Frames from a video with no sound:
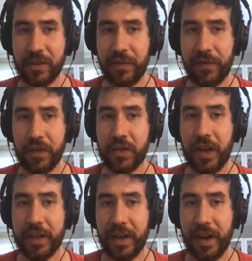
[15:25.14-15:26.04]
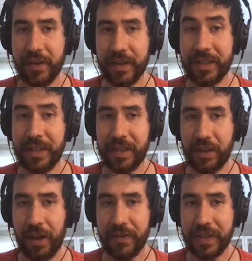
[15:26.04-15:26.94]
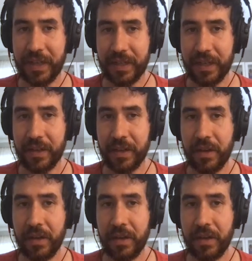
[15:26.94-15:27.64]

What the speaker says: for John Collins this offseason,